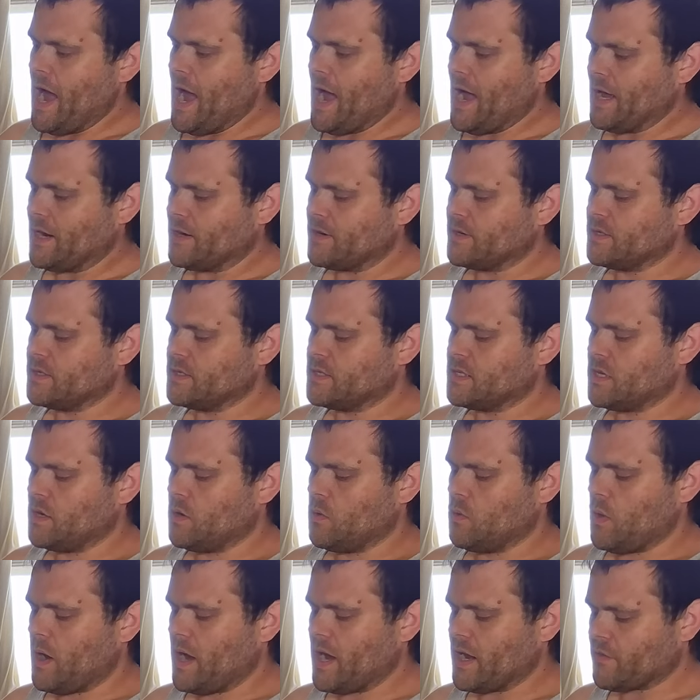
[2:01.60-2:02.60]
and
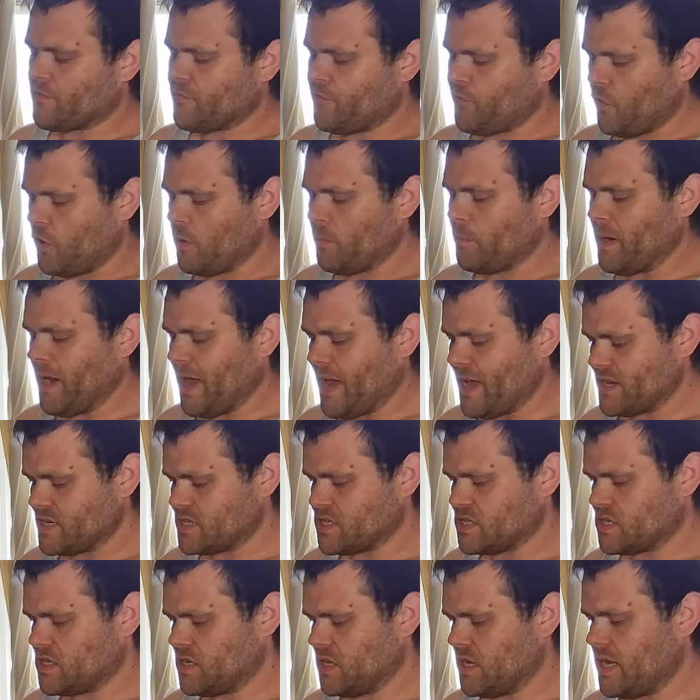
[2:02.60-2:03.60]
at full
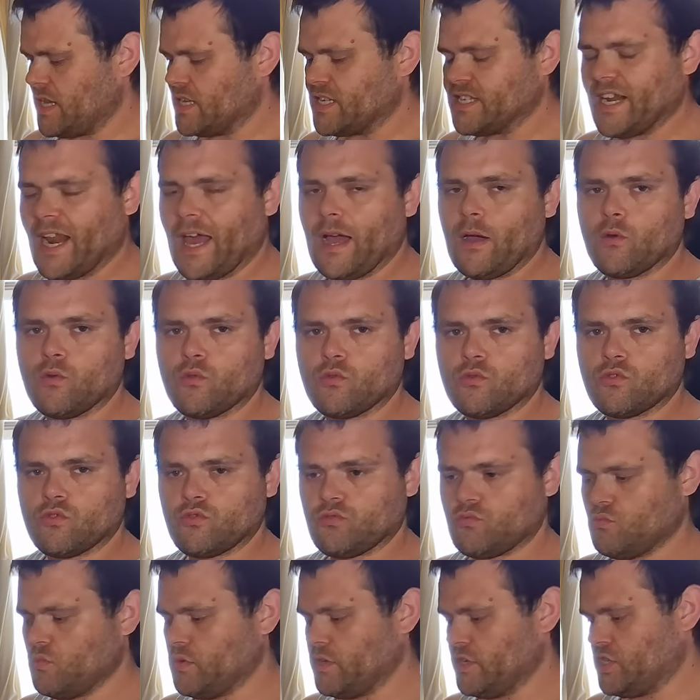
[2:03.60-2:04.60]
blast it's loud,
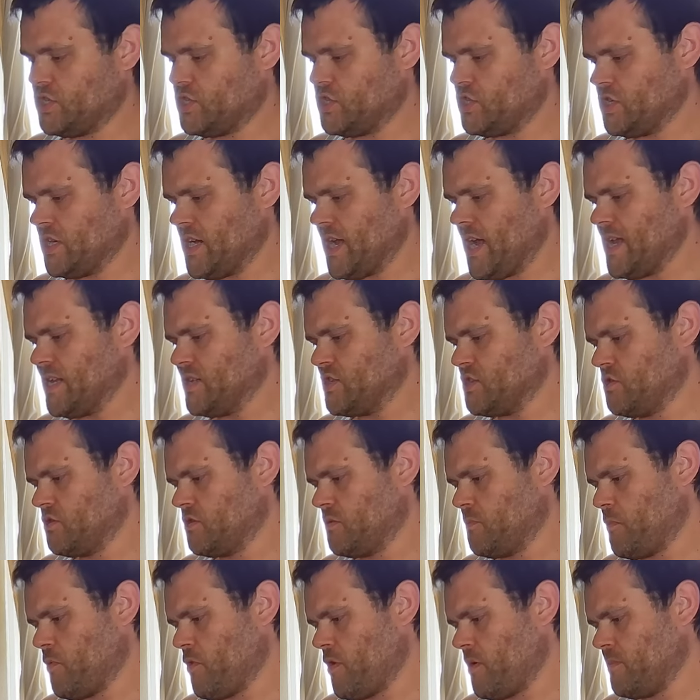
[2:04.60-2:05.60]
which as
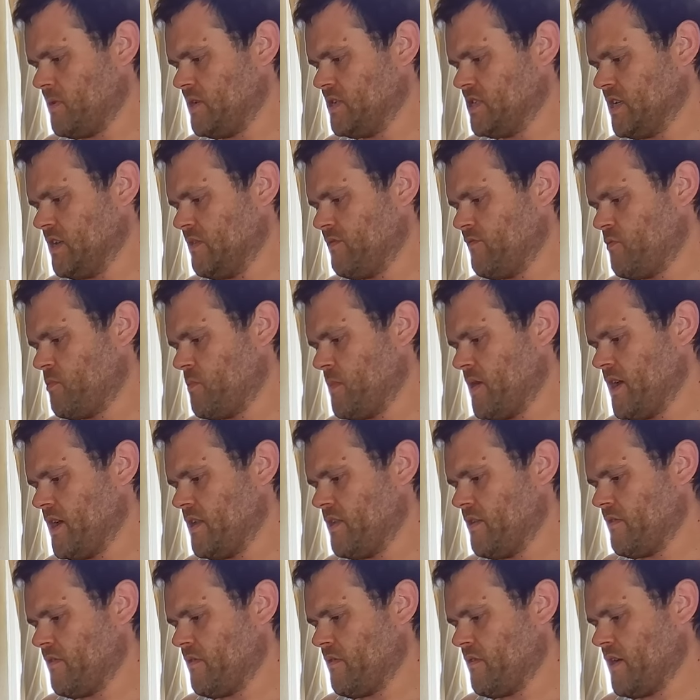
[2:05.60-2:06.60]
you've probably seen from my
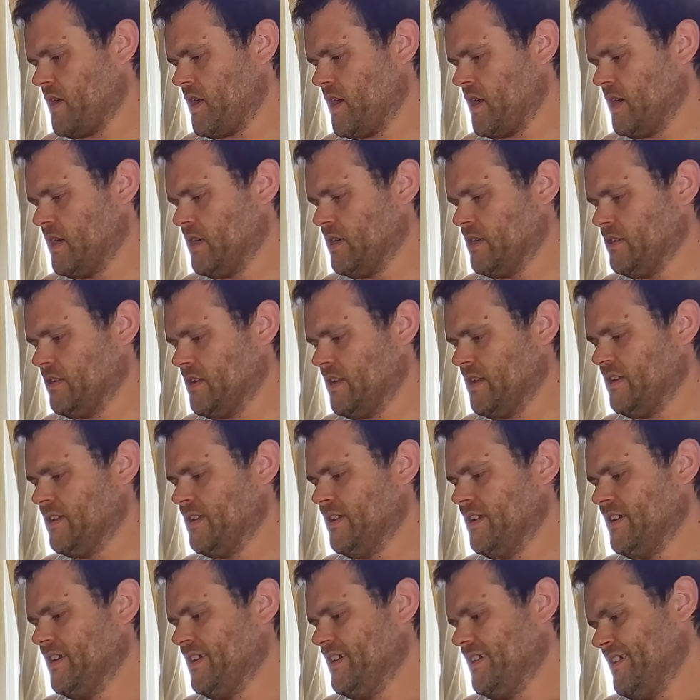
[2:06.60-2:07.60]
other
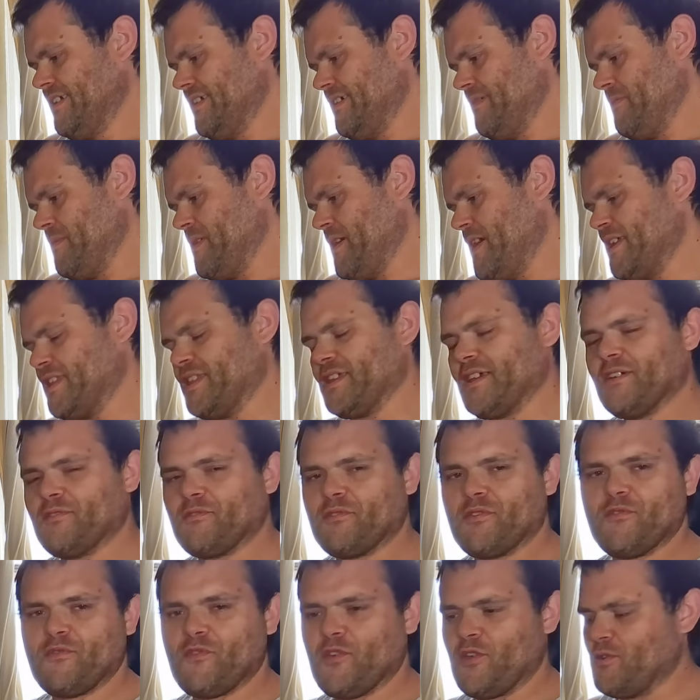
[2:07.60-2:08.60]

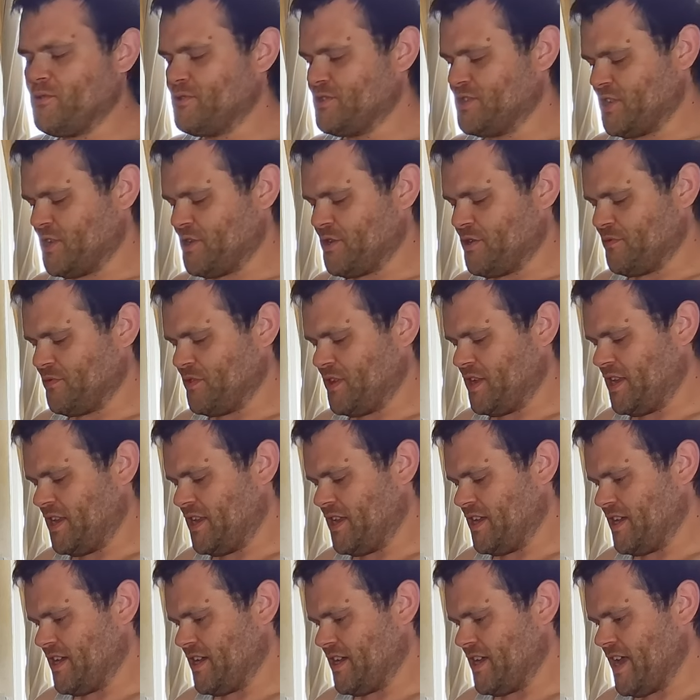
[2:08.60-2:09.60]
reviews of
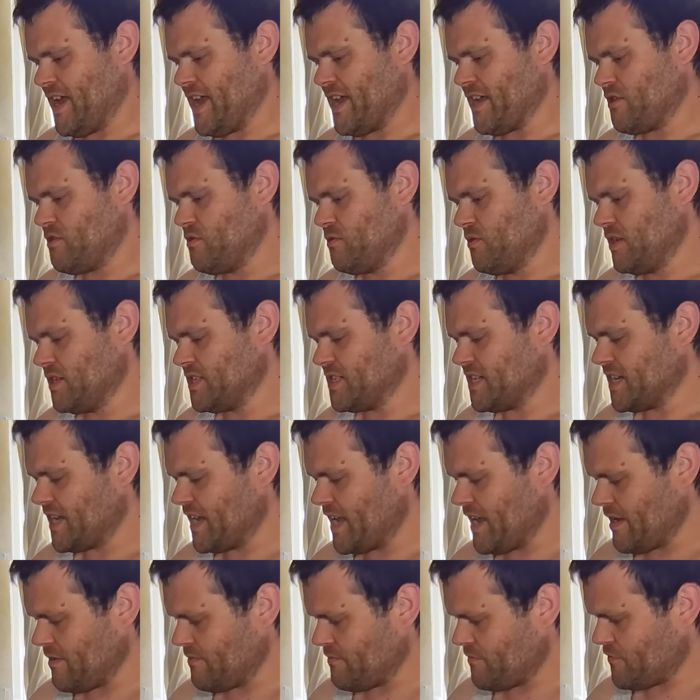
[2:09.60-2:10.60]
the air coolers,
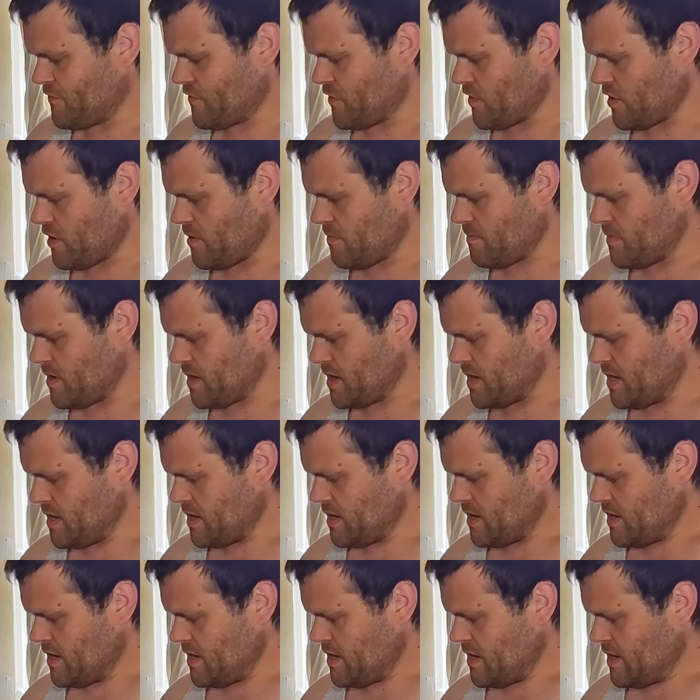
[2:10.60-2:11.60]
again from
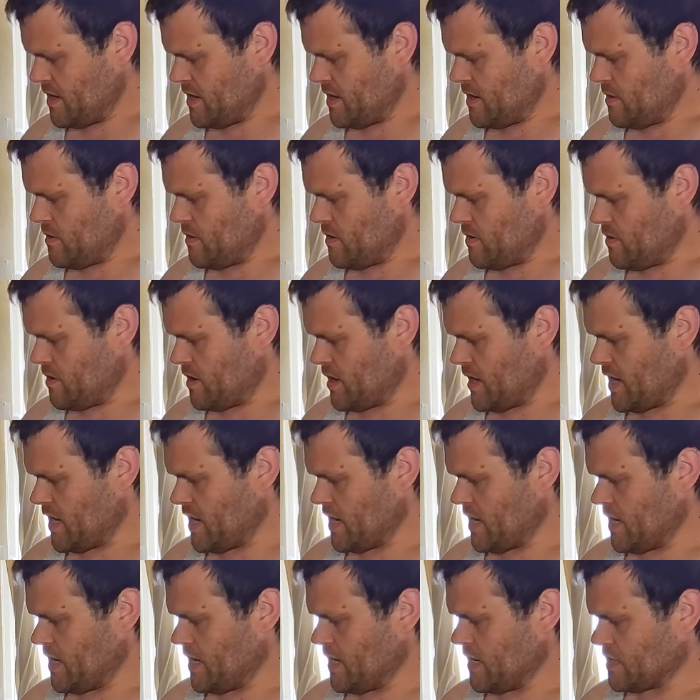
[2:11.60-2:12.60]

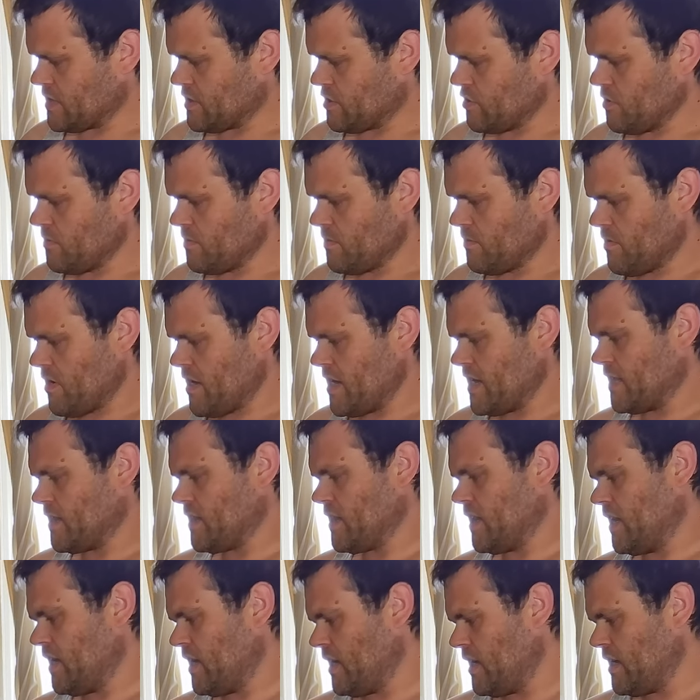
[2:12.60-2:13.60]

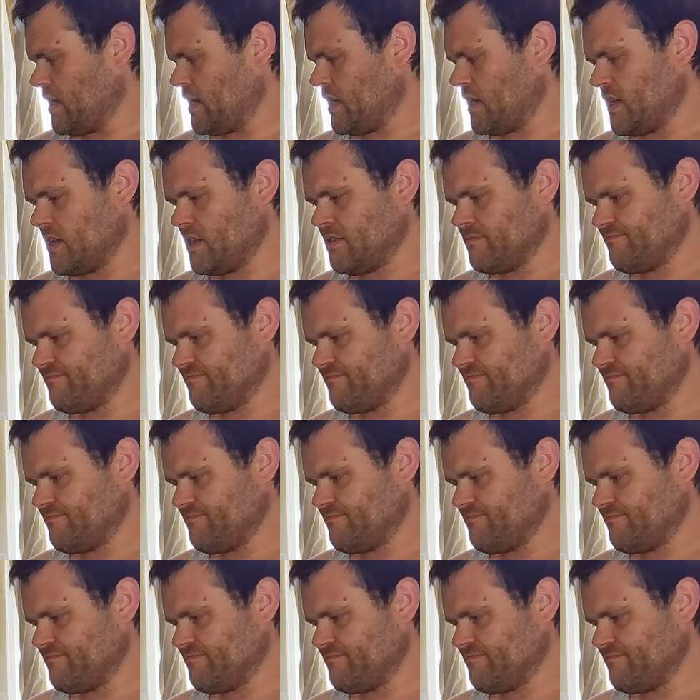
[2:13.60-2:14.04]
ThermalRight, the